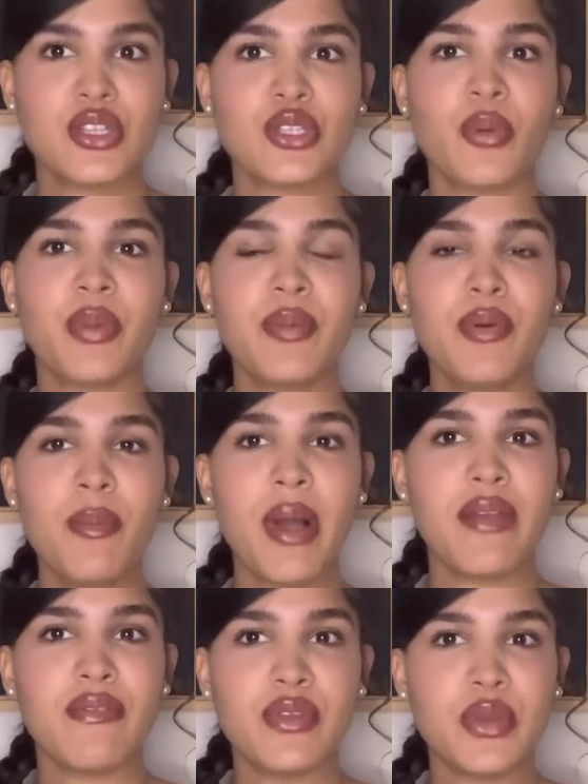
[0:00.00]
So people
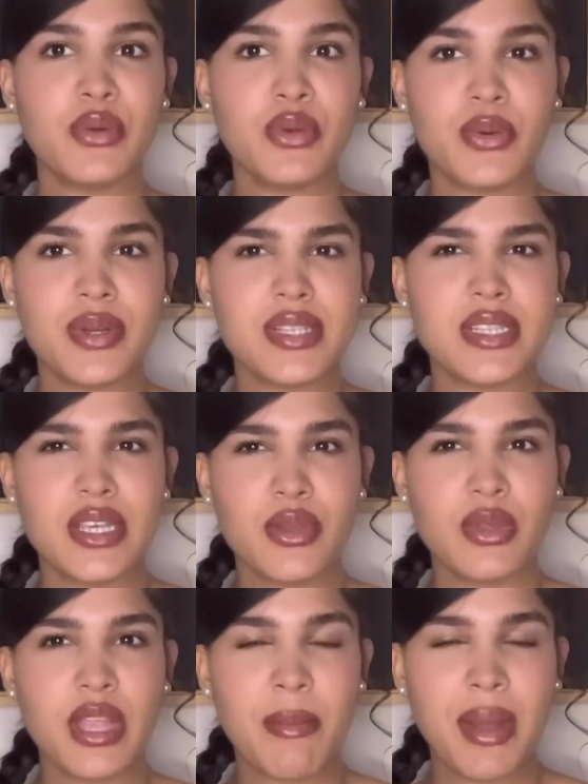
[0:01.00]
might view you and see you,
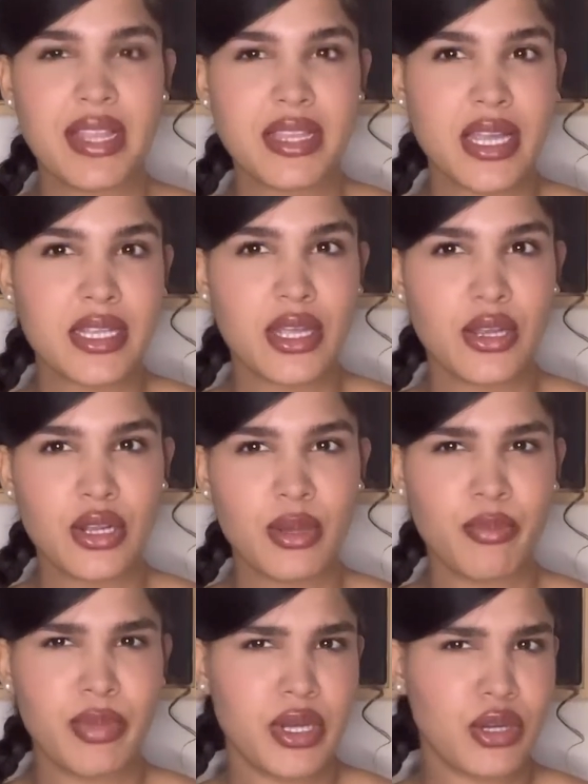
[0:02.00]
and they might think that you're a
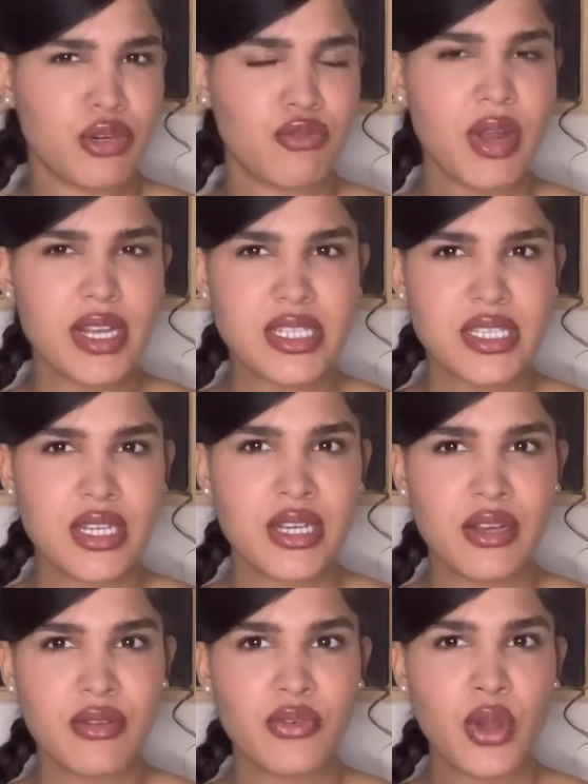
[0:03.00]
bit
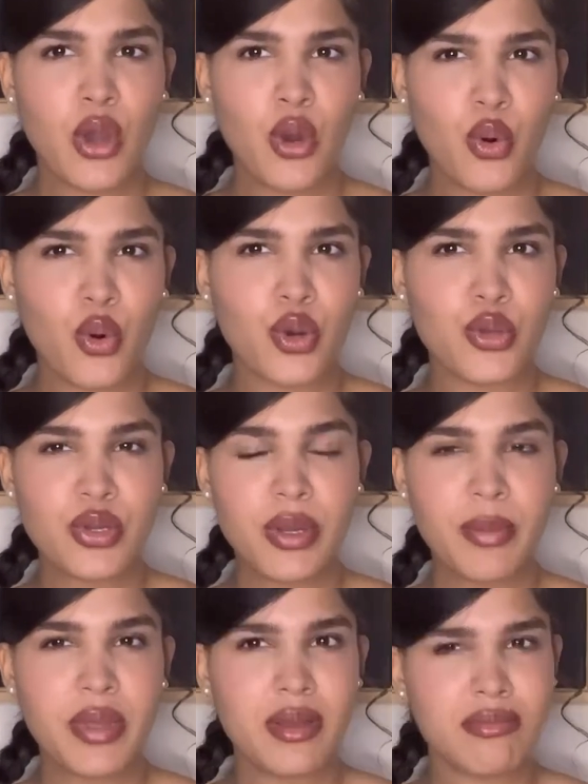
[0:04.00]
aggressive, or you
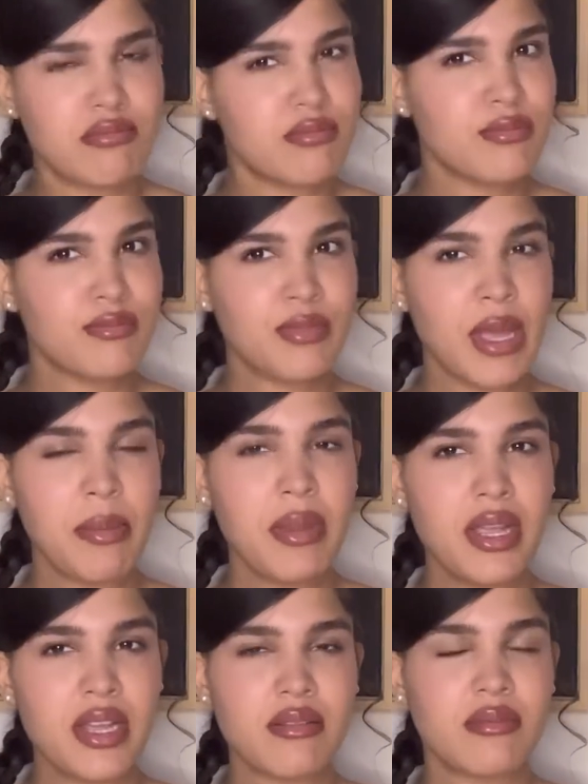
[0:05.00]
could be
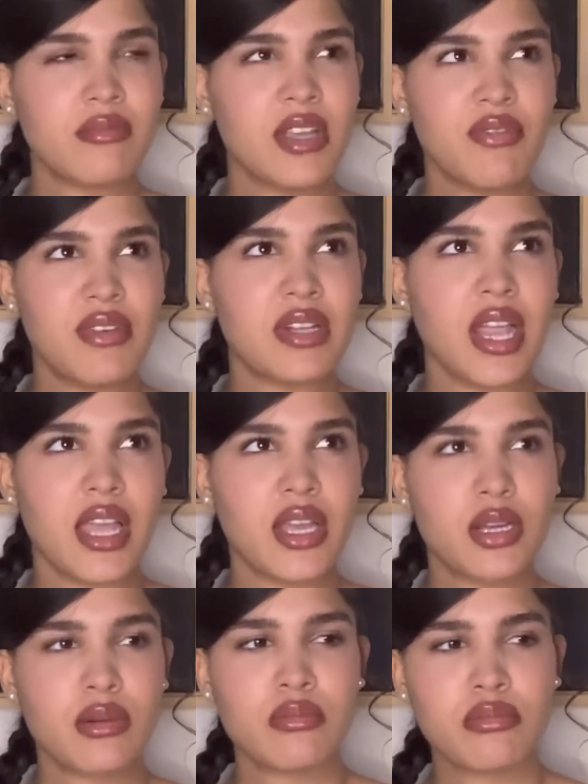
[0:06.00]
maybe even like